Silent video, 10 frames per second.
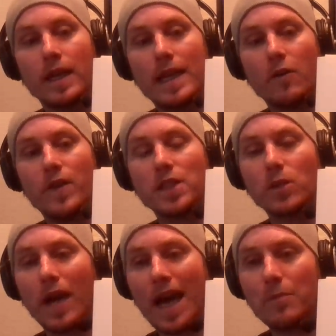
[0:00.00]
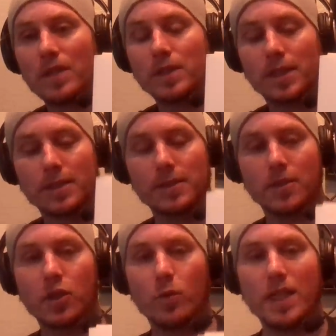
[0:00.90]
Now, eventually, what happens
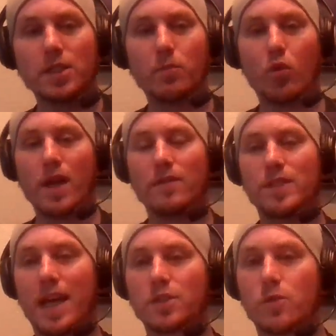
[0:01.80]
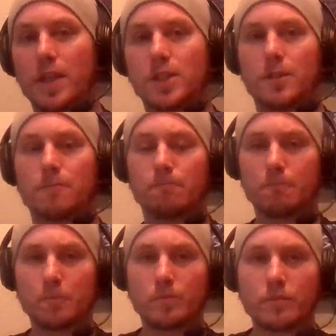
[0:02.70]
is you reach a point of saturation.
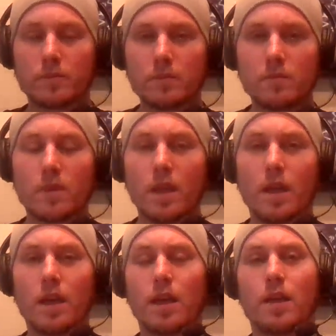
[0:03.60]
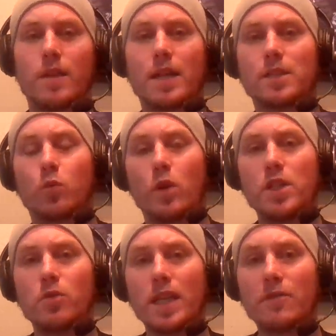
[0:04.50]
That is,
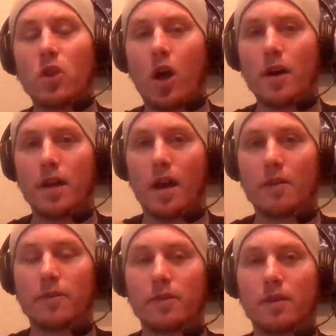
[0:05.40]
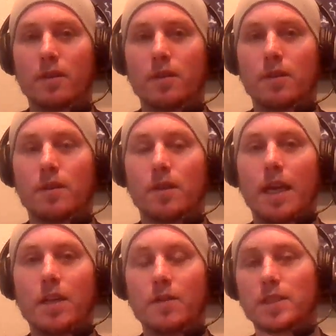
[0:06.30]
when you live long enough
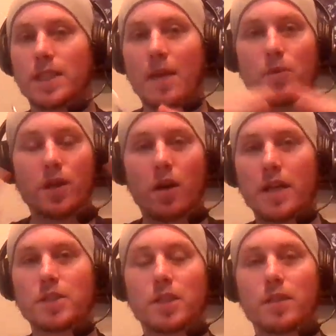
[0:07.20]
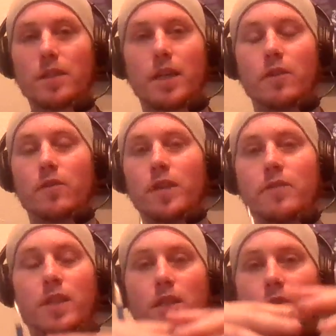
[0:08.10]
and you've escaped reincarnation, you've
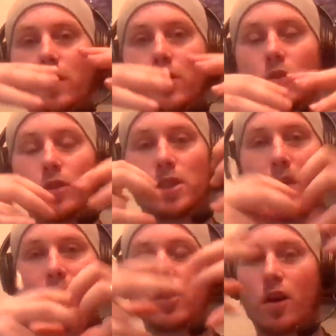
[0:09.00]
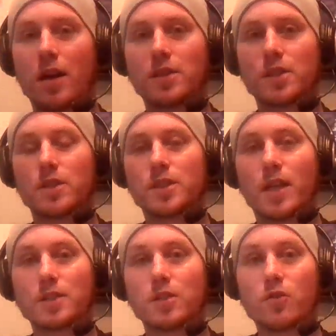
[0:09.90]
lived and you expand your consciousness to
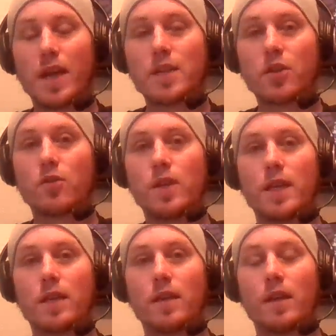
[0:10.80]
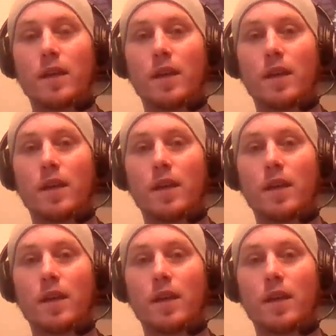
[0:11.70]
such a great degree